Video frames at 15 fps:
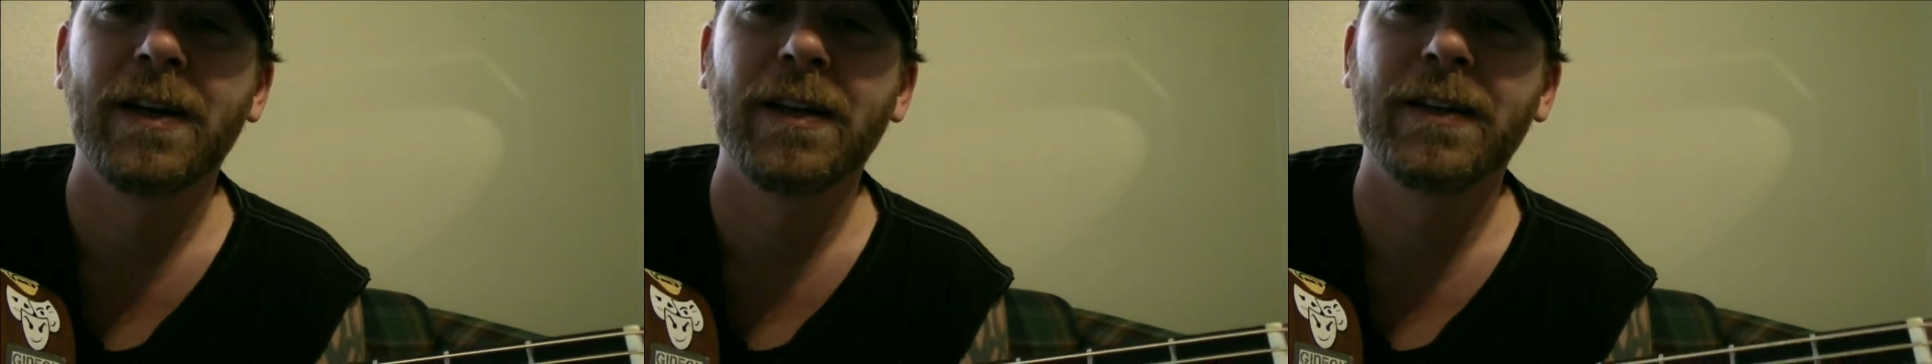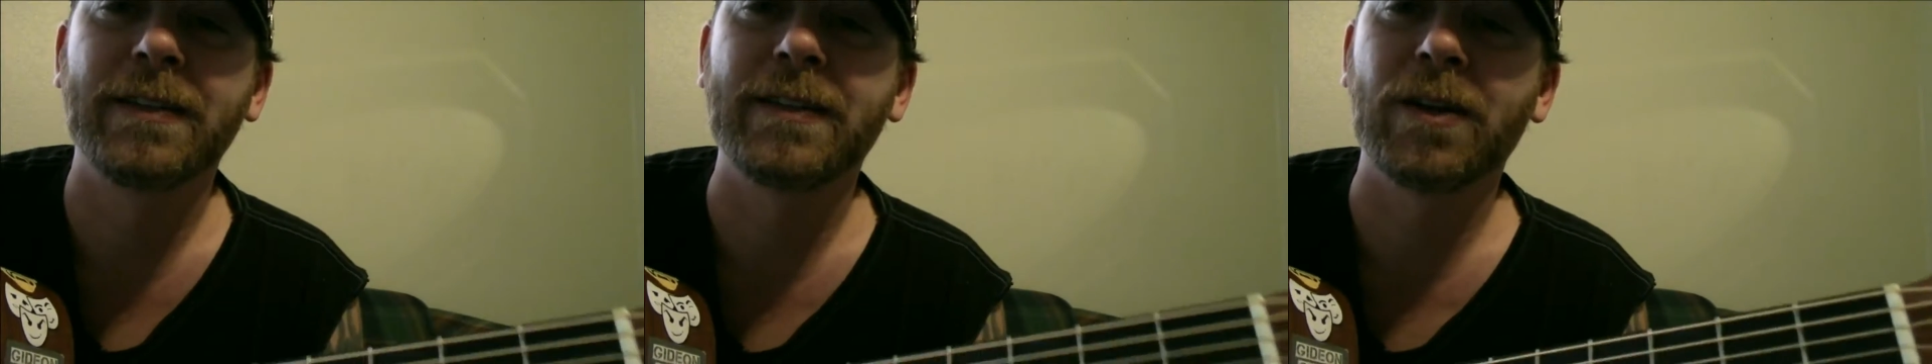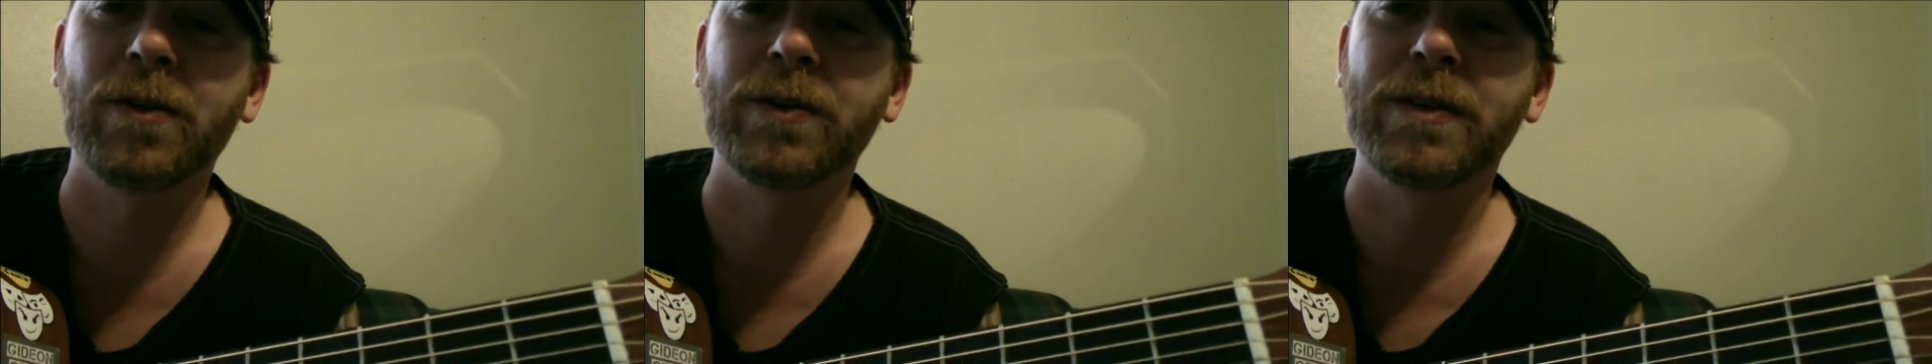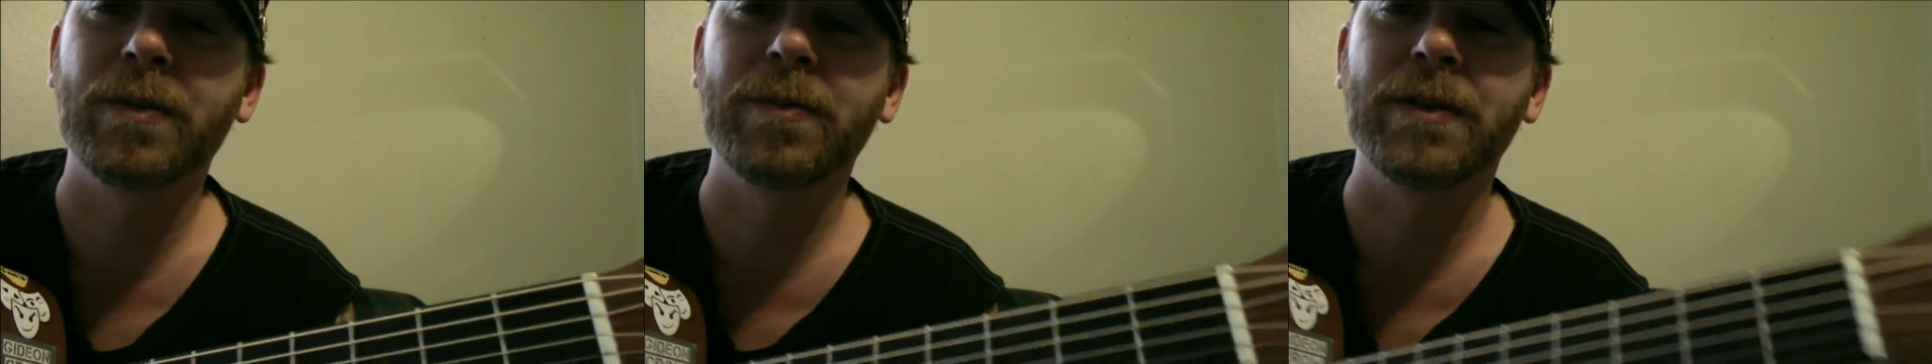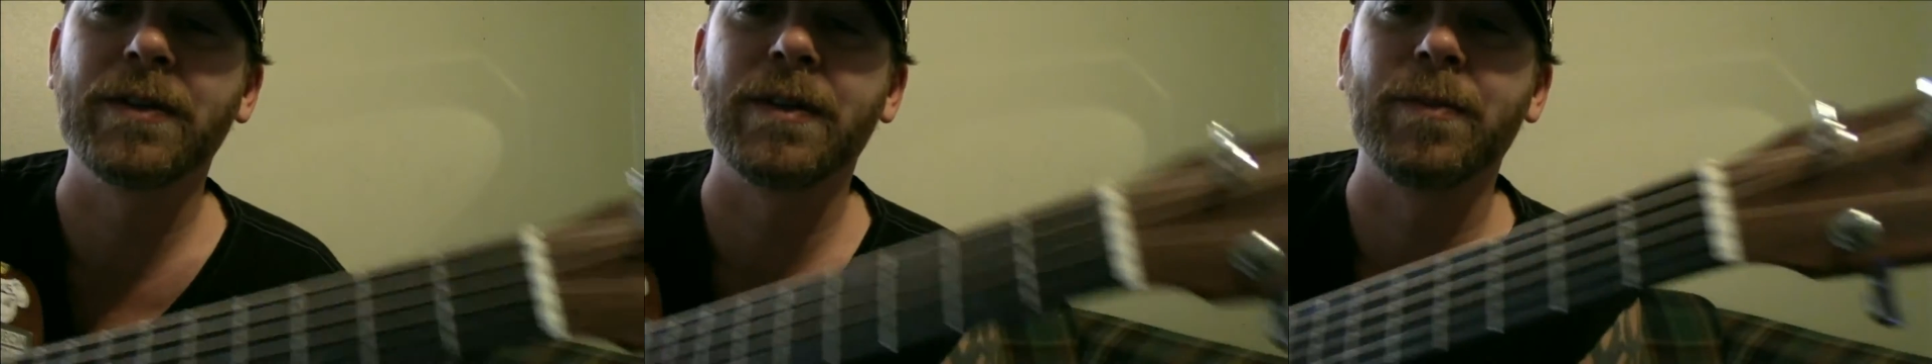let's start with
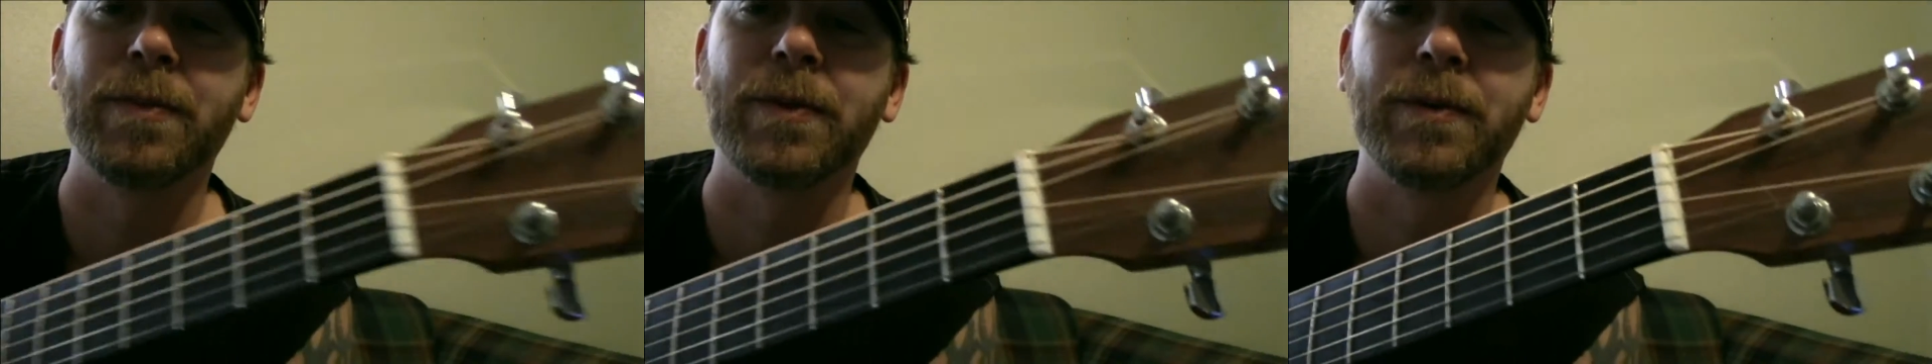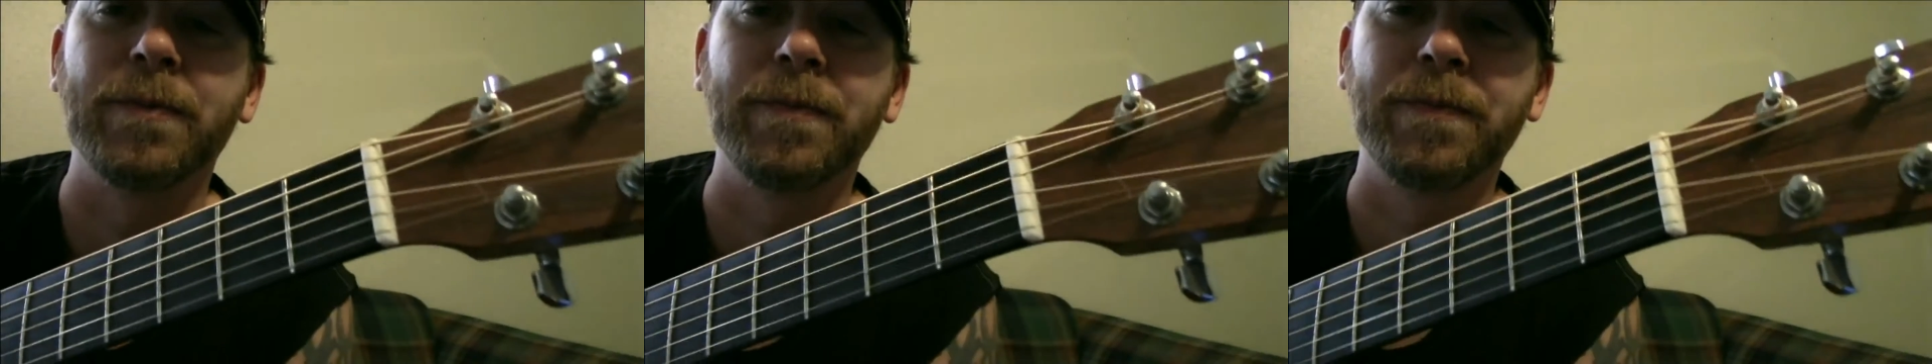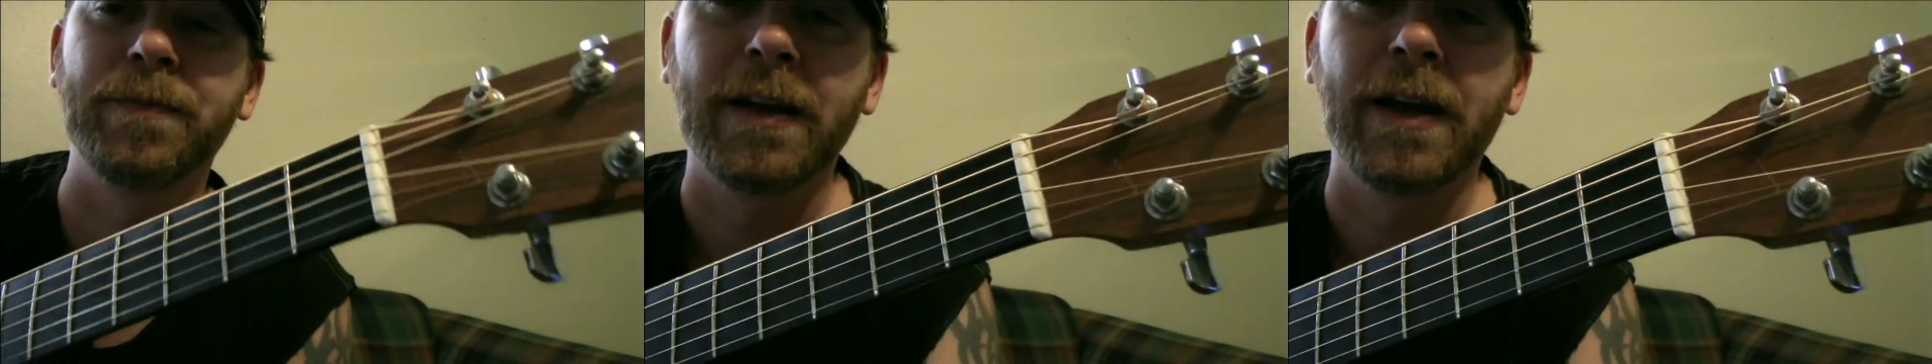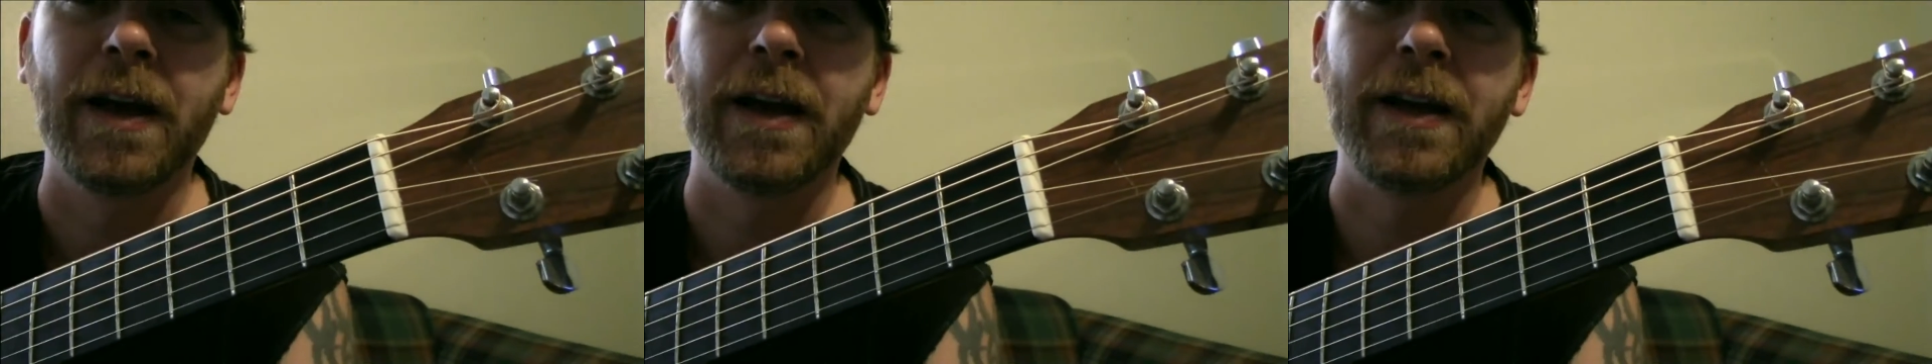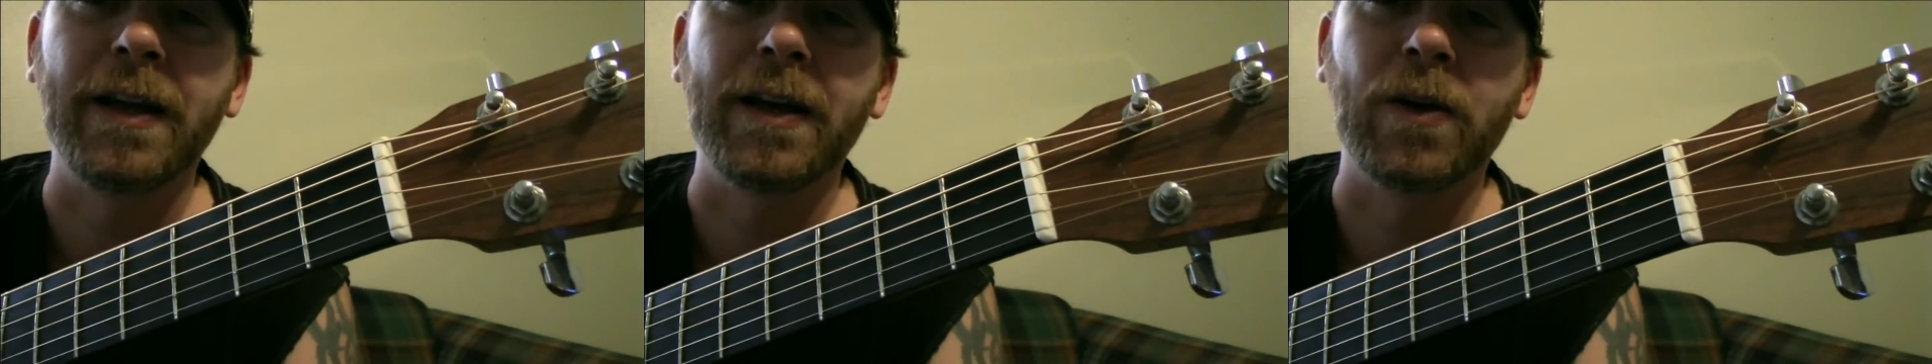something simple.
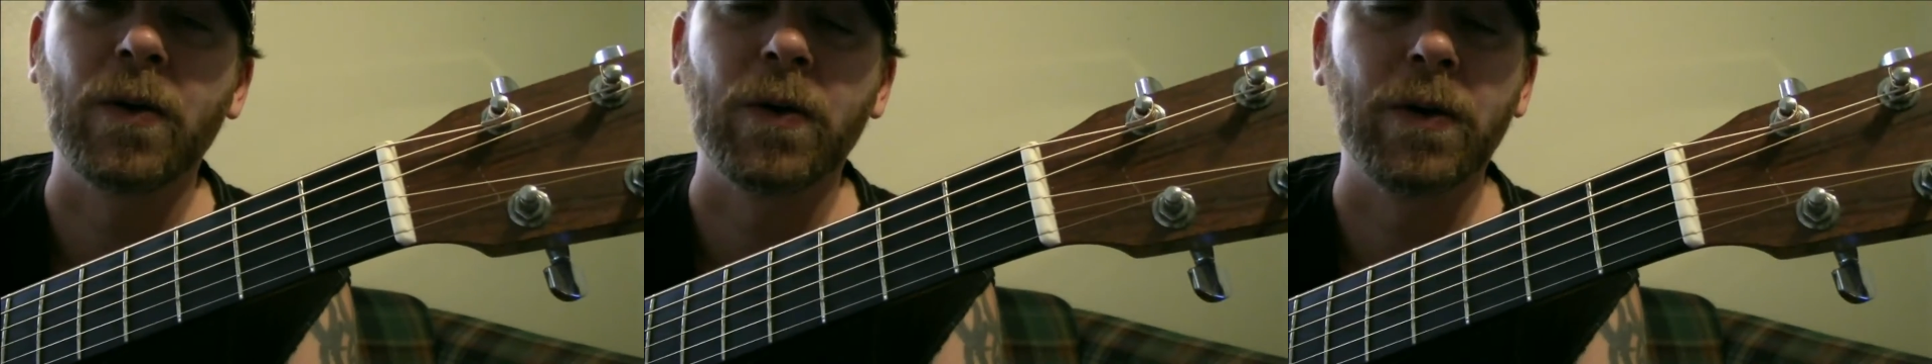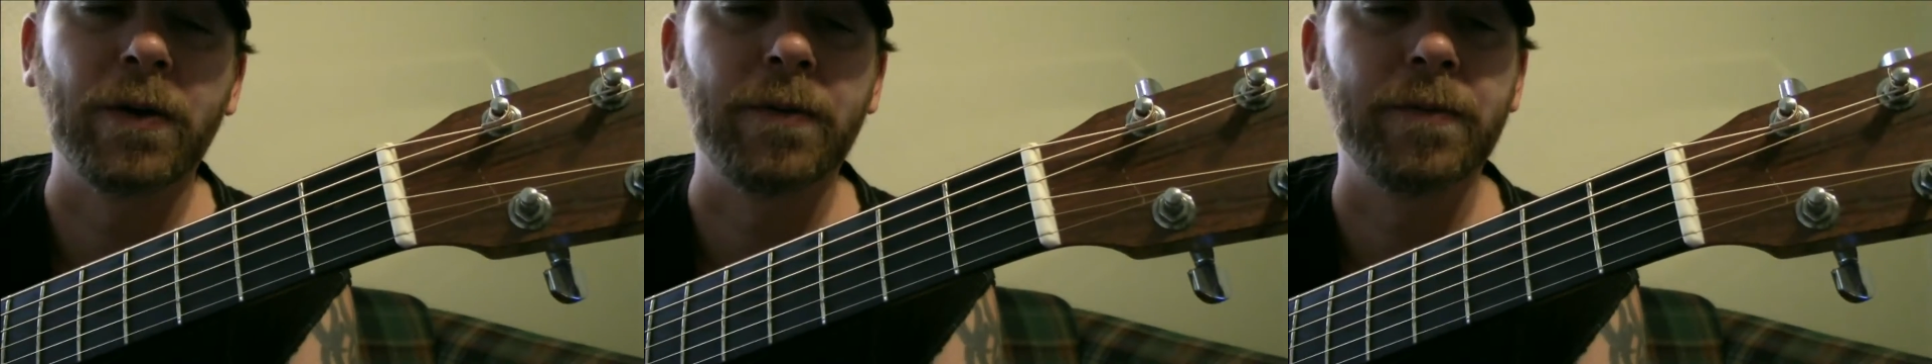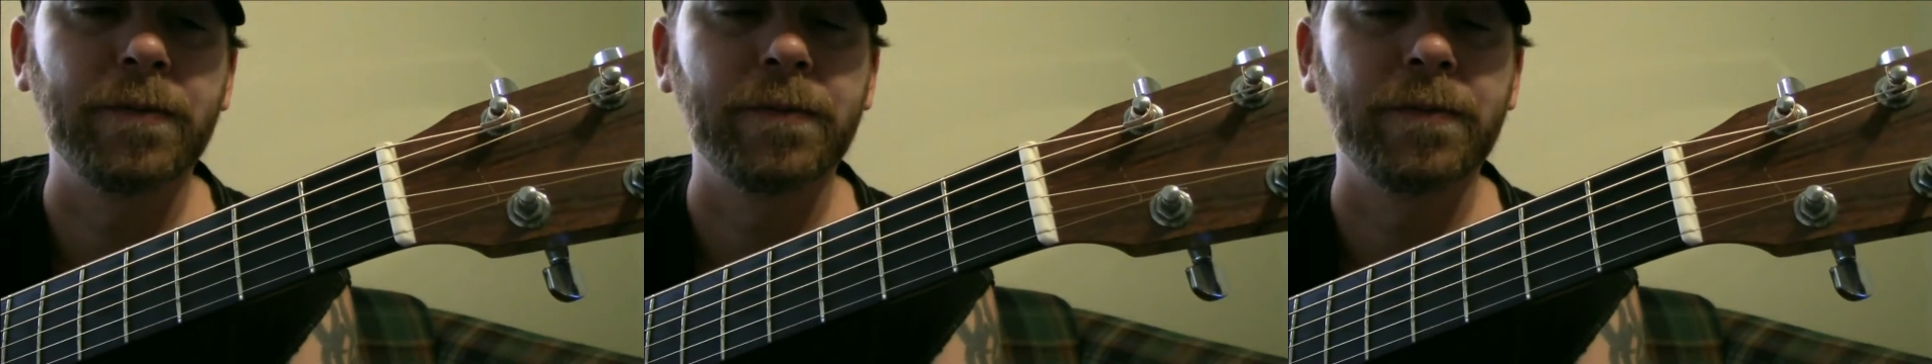An E chord.